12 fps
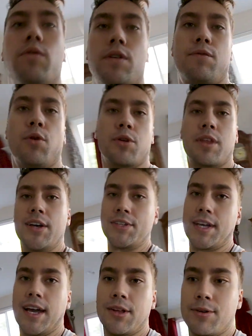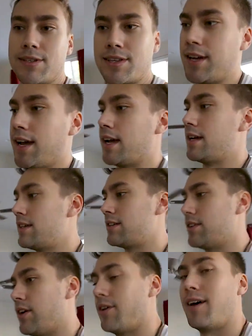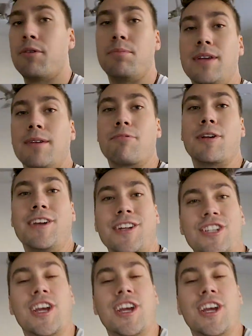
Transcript: over 4,000 calories a day. So that would be a pretty good